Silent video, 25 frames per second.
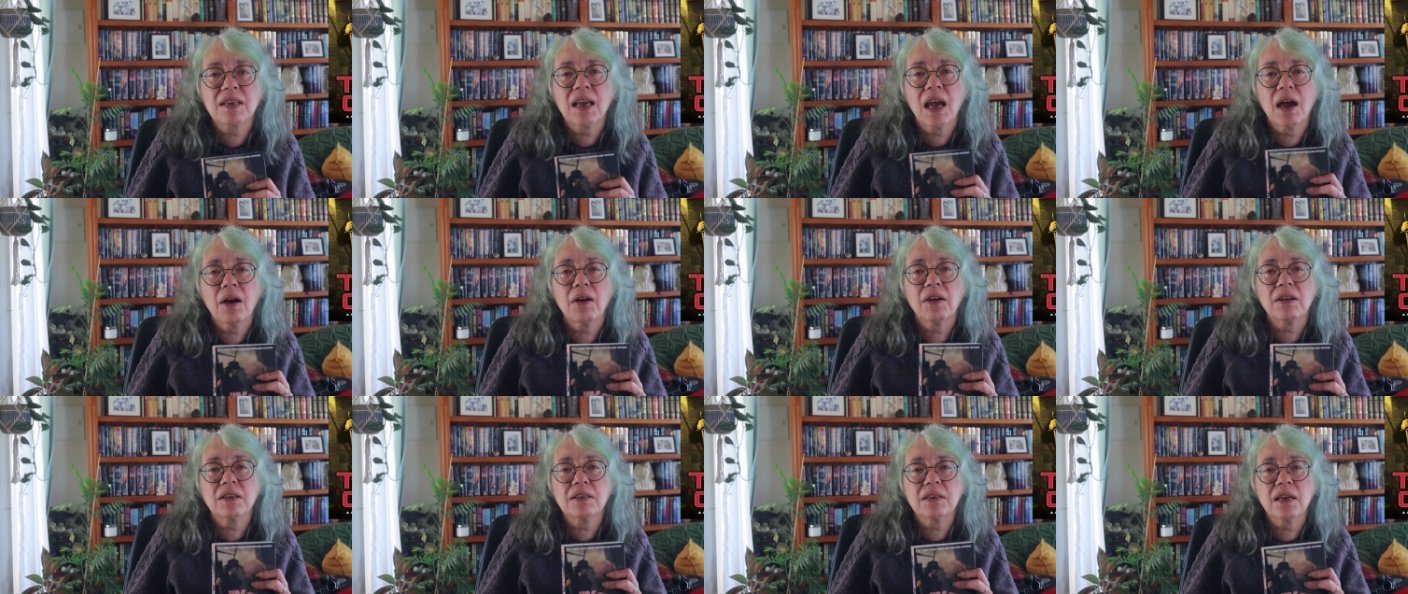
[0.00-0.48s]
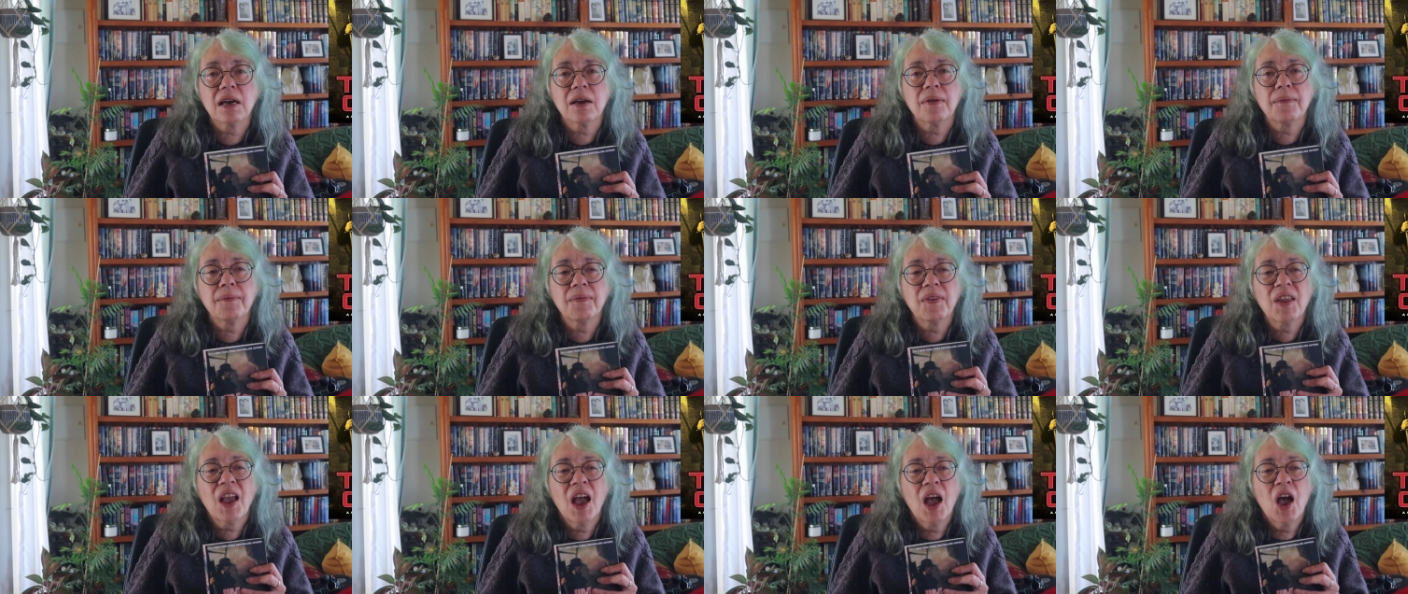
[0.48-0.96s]
character,
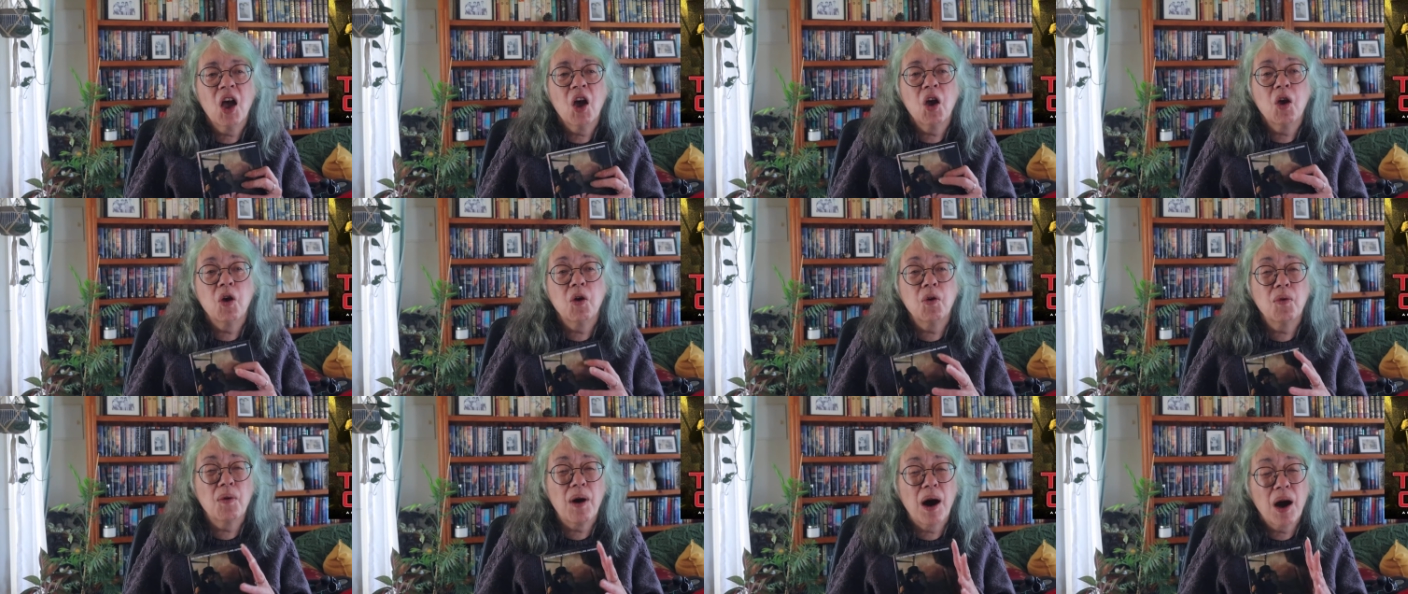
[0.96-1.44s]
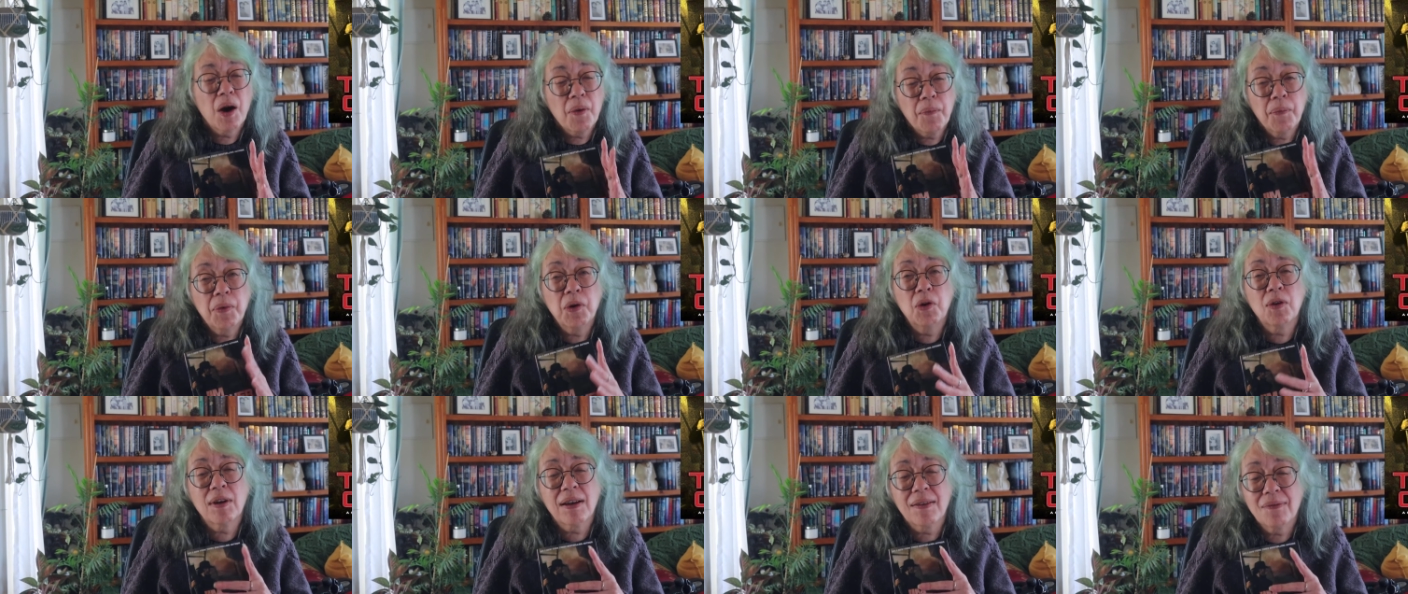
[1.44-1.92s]
who I
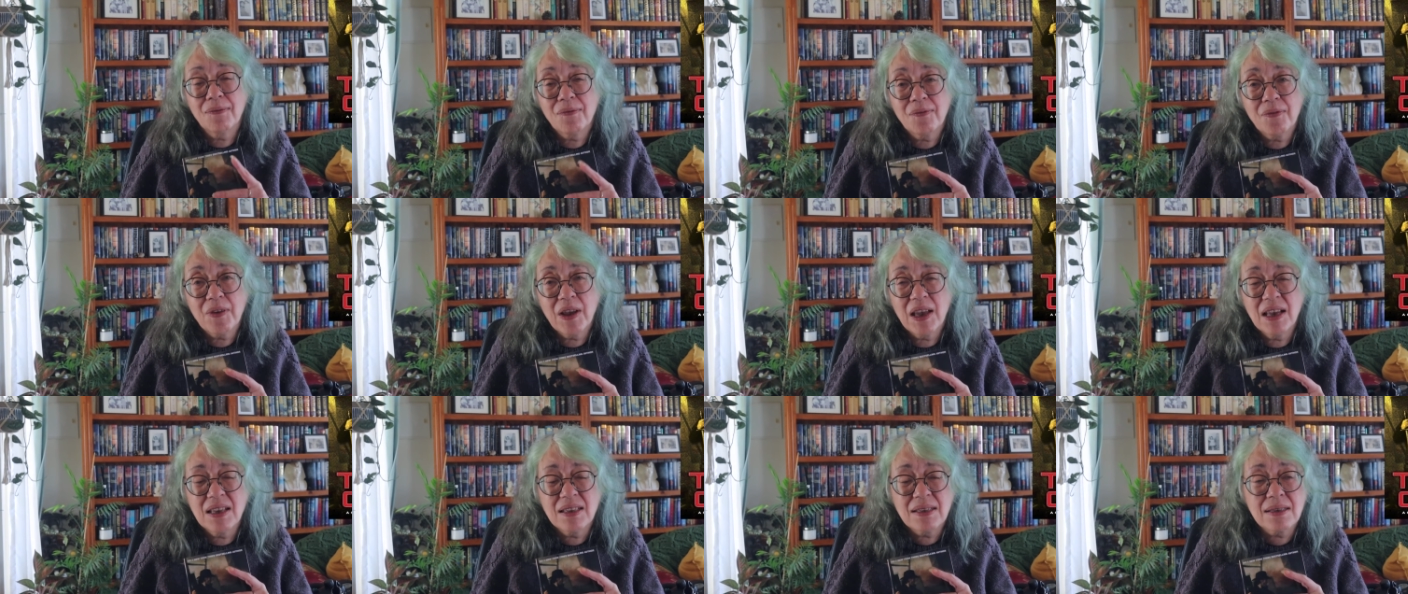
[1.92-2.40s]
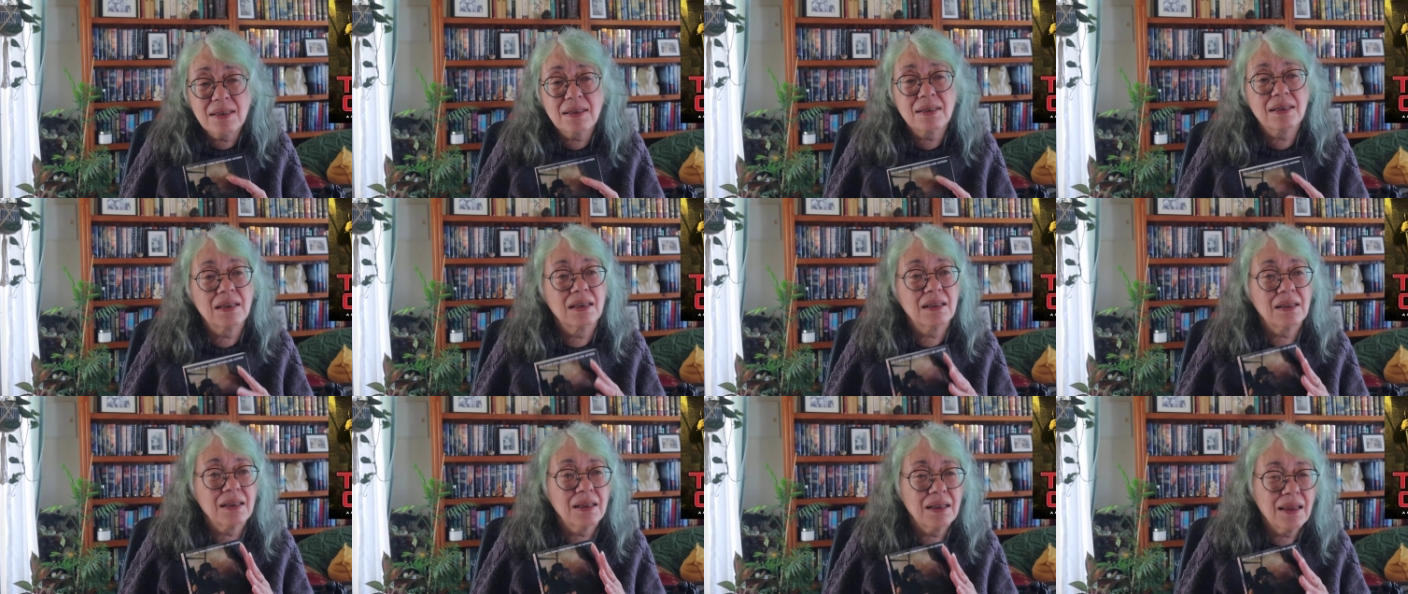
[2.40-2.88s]
will confess
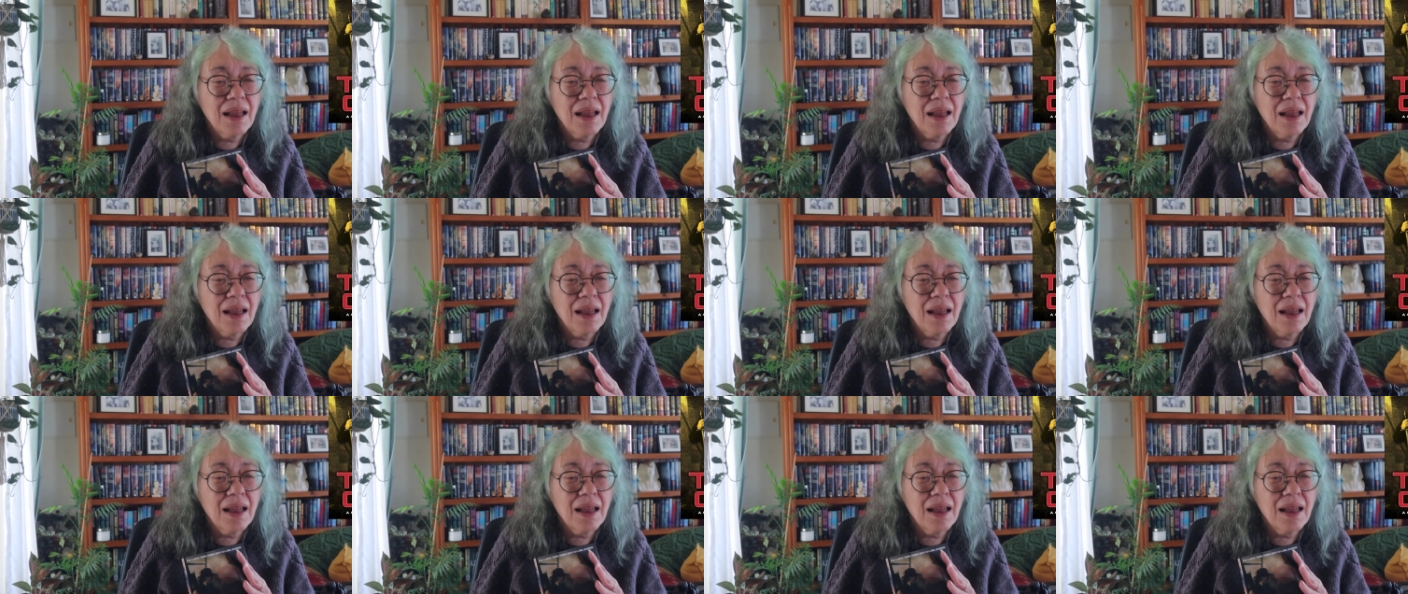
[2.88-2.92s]
in the